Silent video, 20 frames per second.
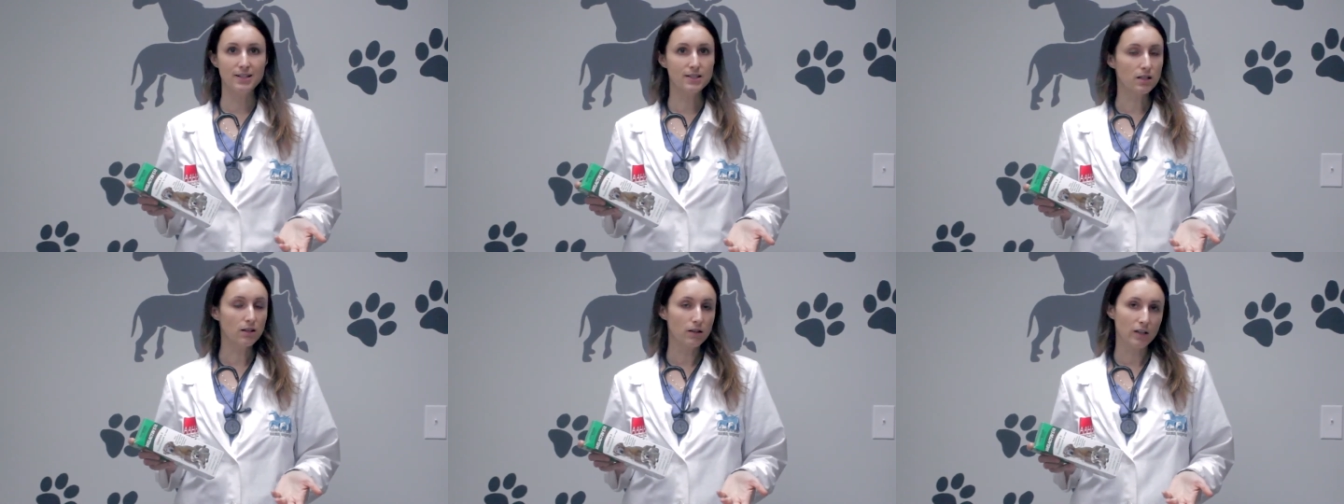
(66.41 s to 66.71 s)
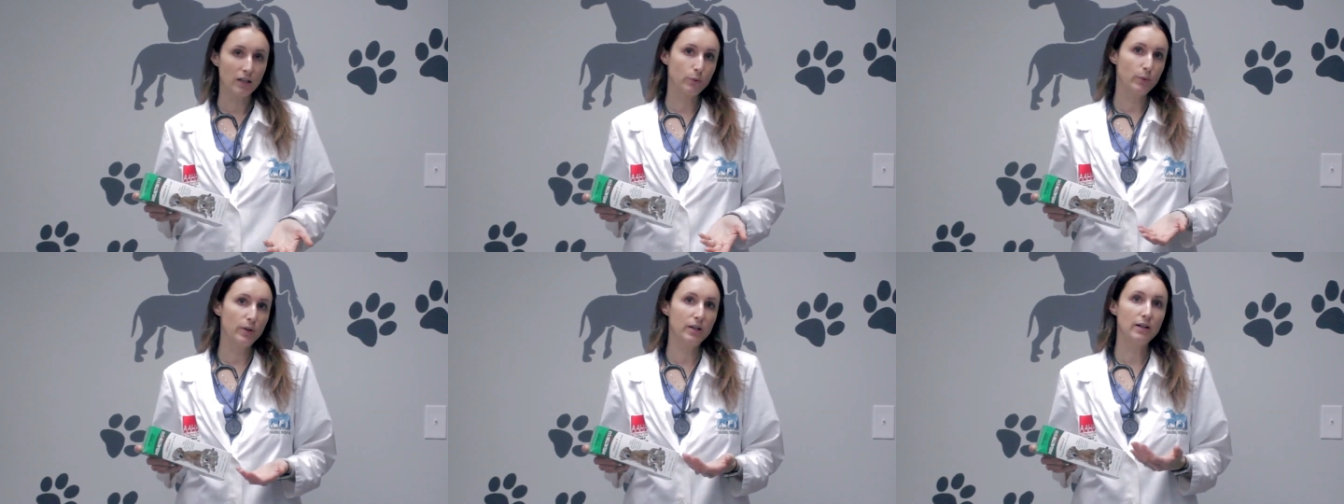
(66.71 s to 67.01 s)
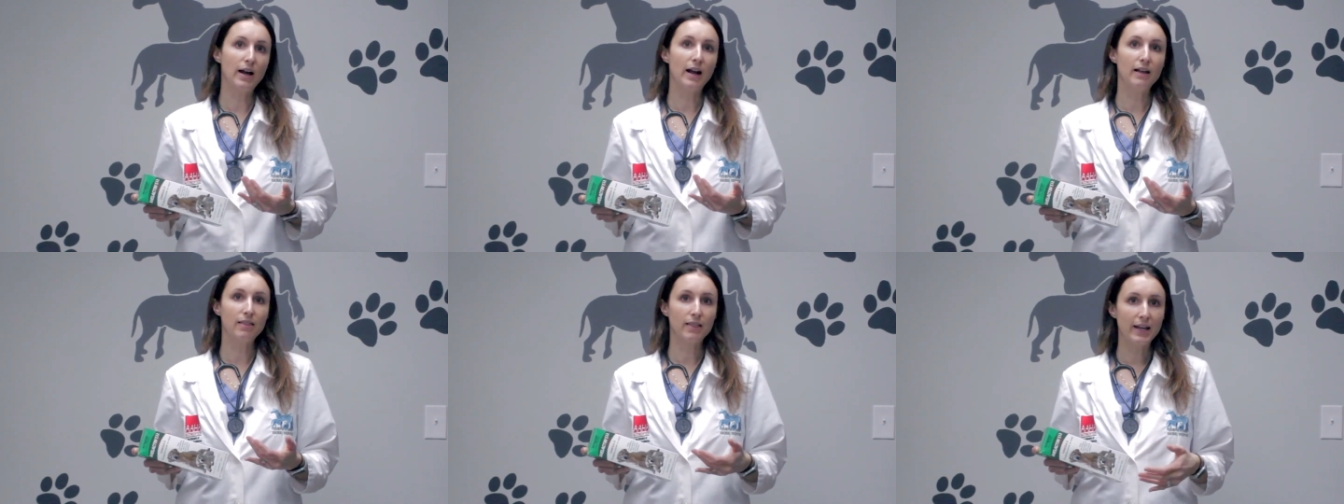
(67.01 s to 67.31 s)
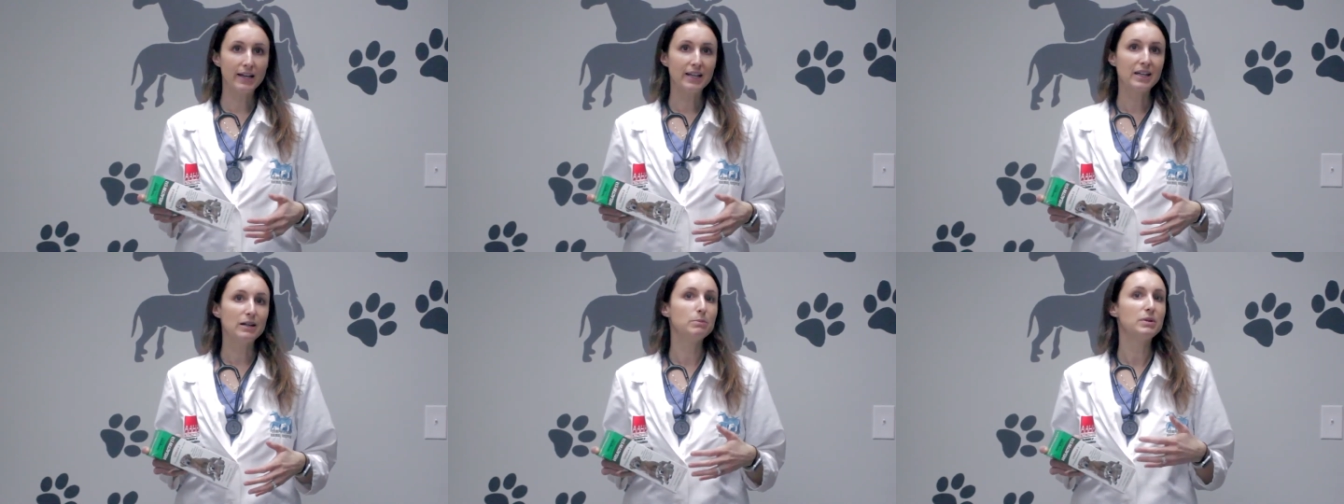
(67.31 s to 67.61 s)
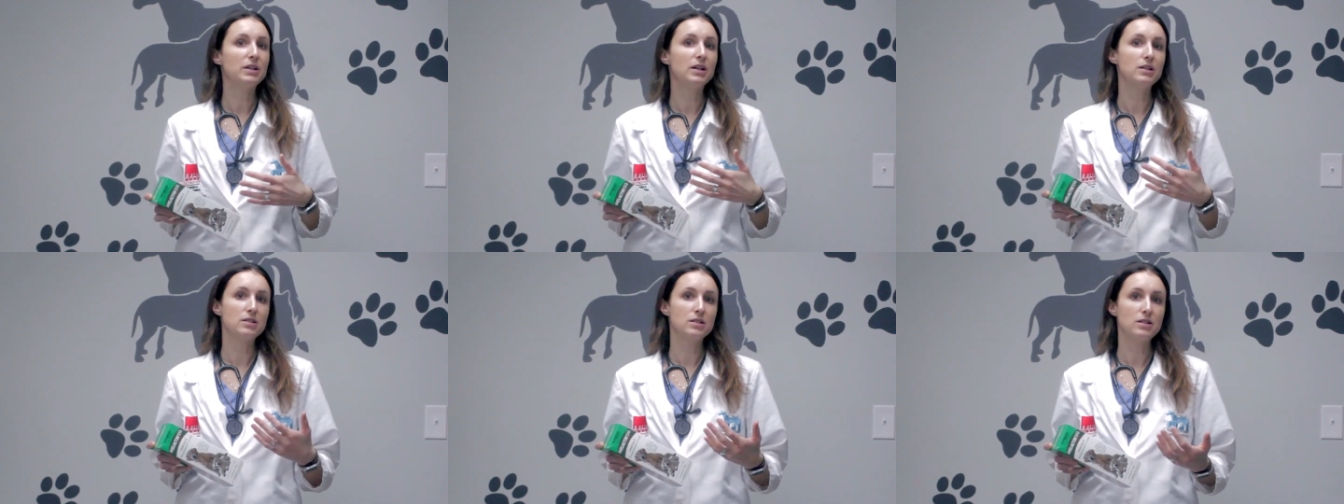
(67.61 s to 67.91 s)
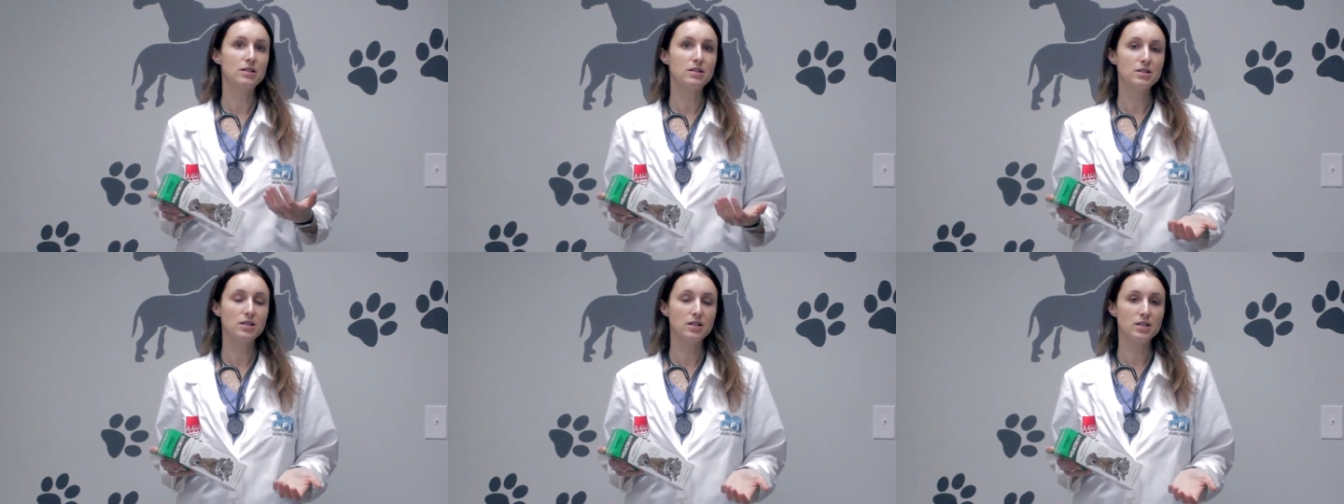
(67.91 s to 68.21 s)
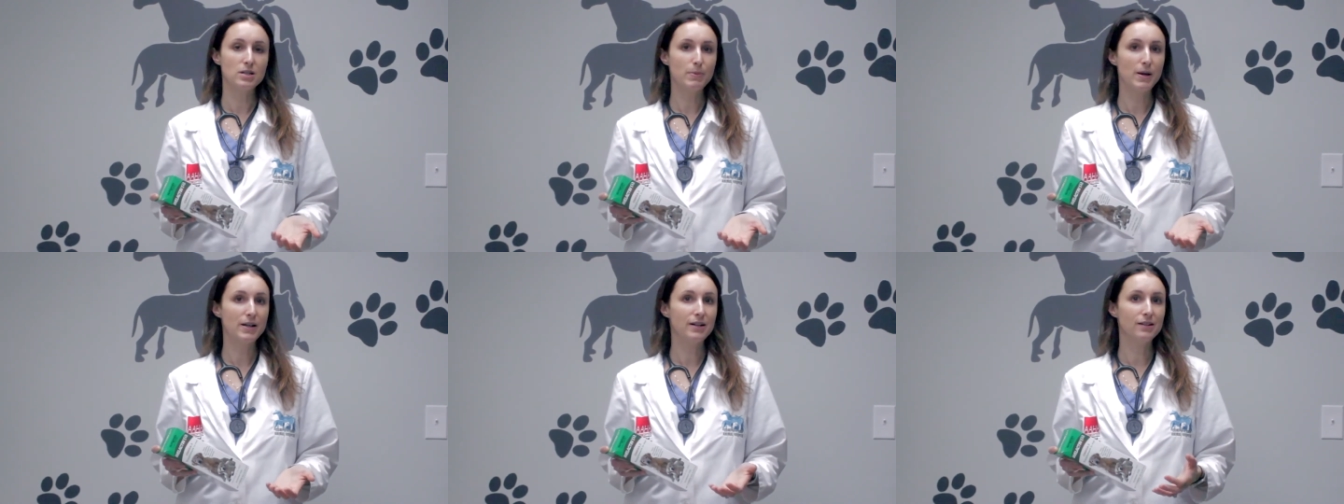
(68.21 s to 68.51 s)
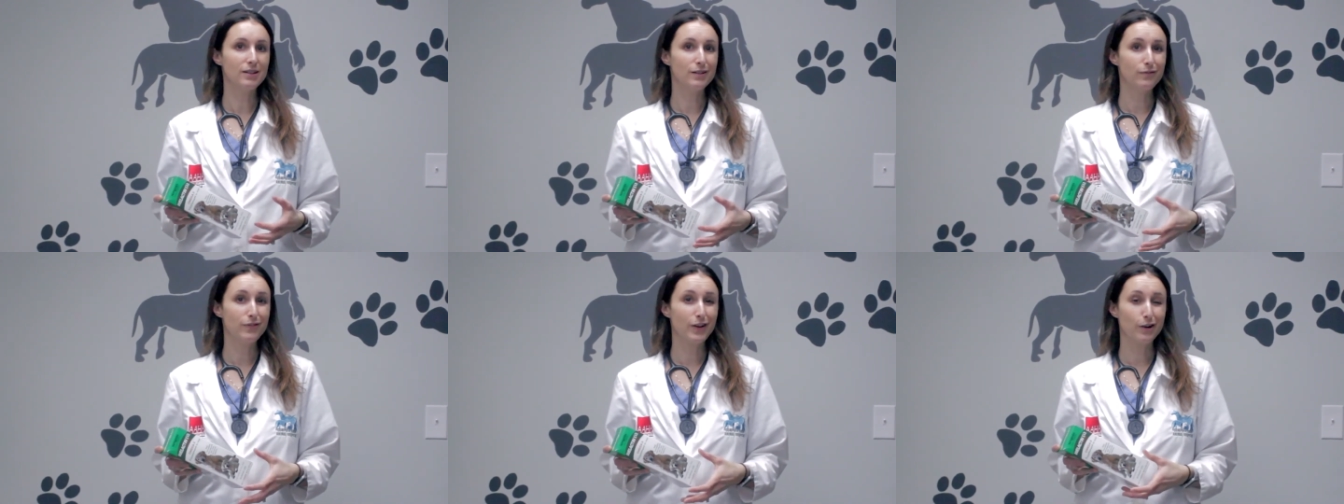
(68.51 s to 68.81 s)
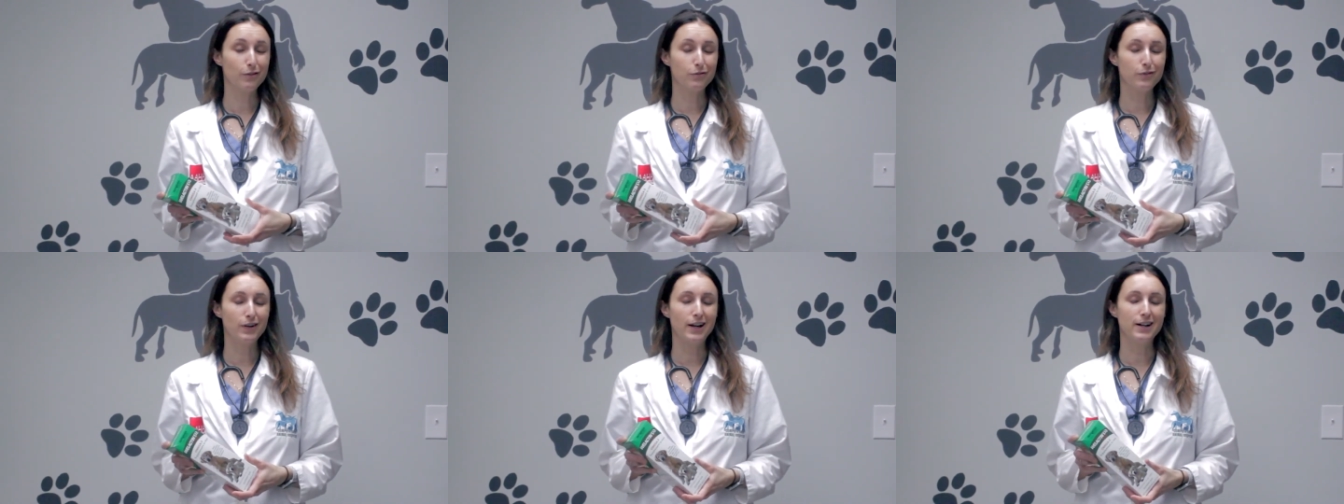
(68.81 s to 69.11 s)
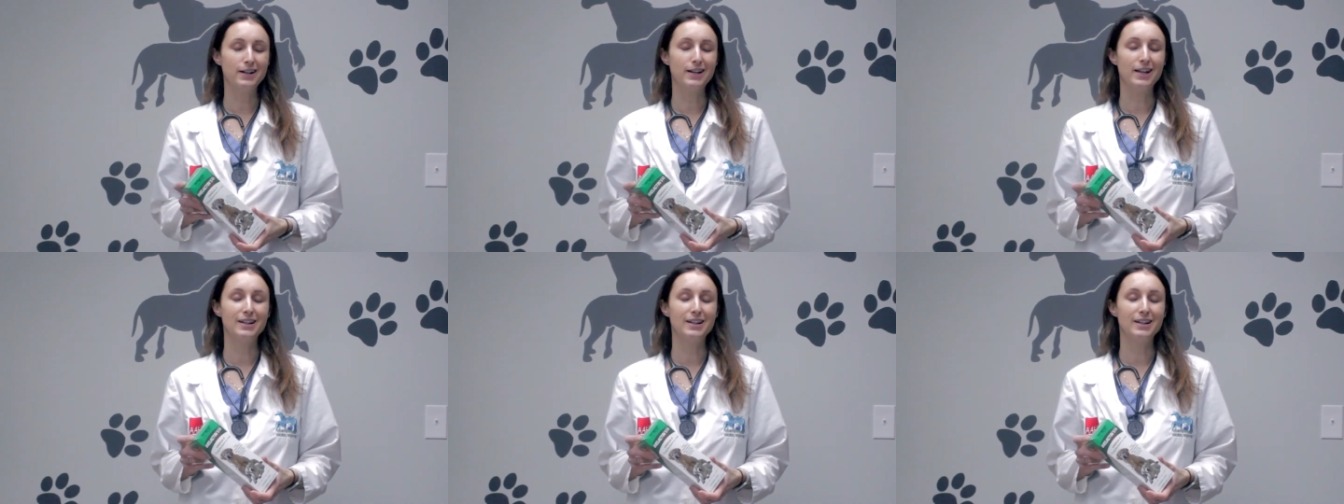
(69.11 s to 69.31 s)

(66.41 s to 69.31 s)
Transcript: It's a liquid. I like it because it is independently verified